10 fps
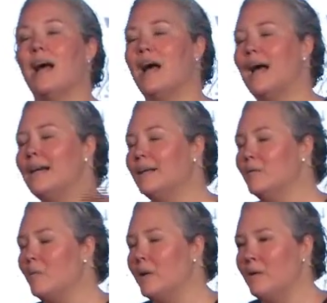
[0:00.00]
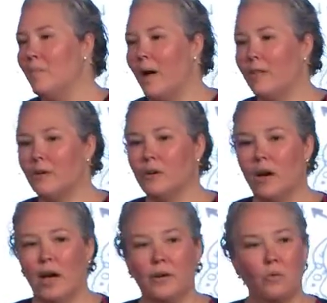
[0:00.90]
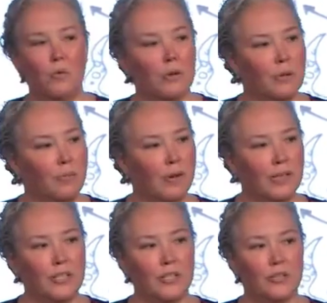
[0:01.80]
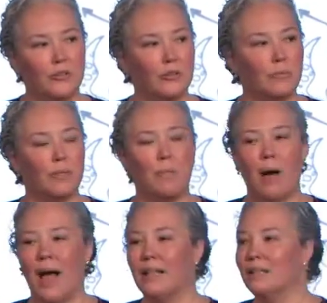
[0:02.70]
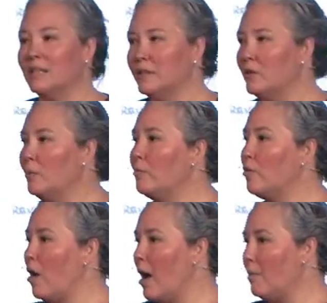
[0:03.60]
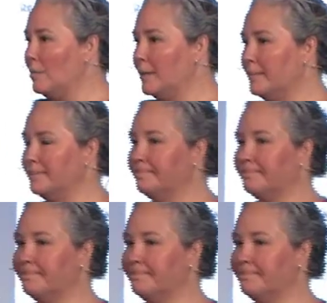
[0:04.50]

I didn't want to bother God or the practitioners with my little problem.